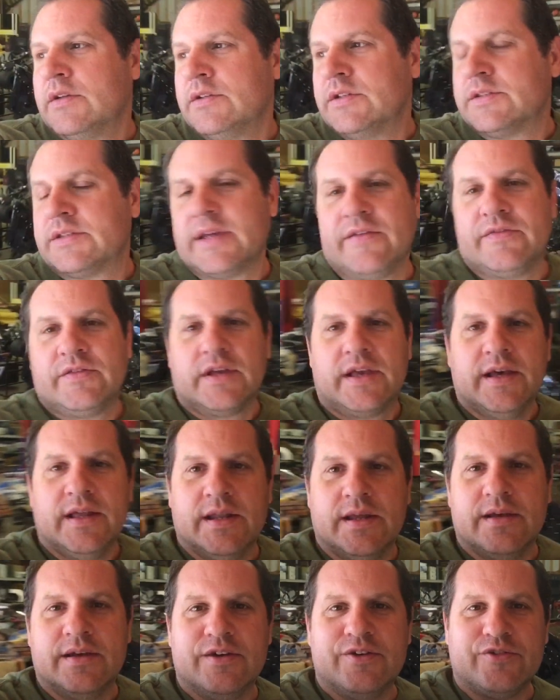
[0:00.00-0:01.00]
just have to kind
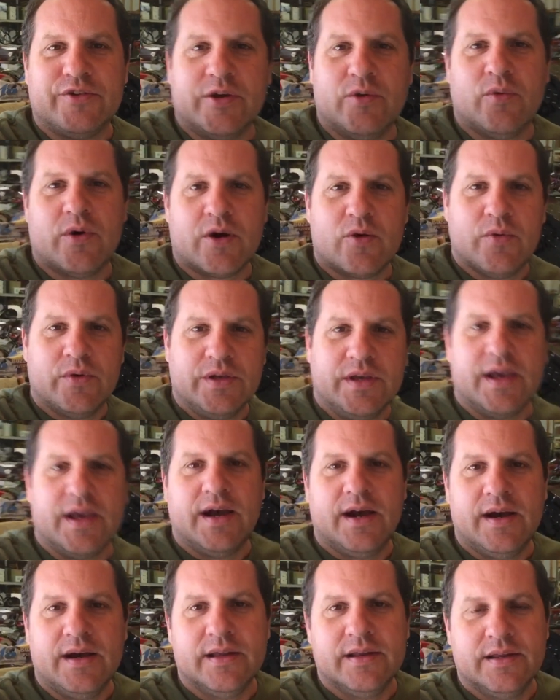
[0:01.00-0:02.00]
of rework what you
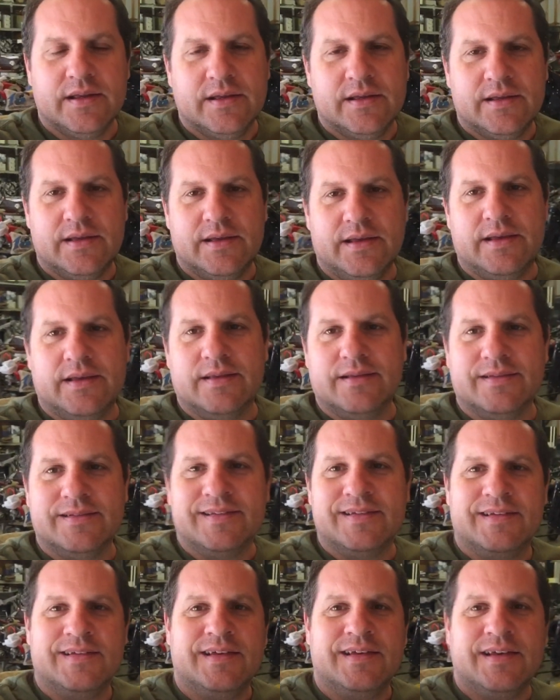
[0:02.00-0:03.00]
got and
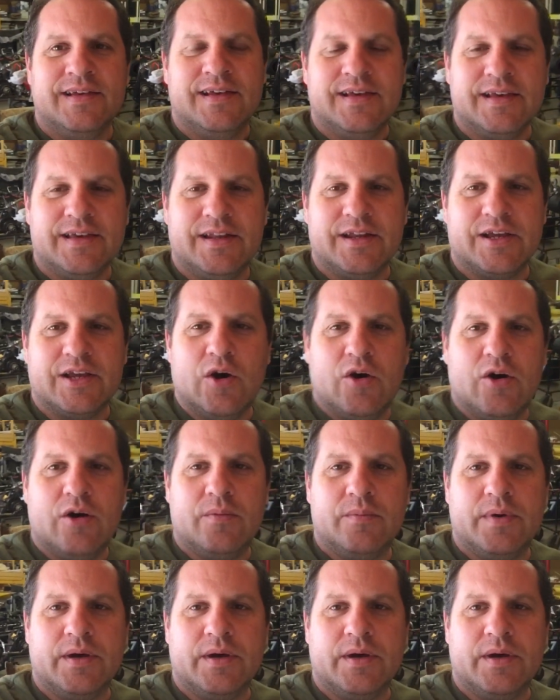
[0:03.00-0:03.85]
get it going.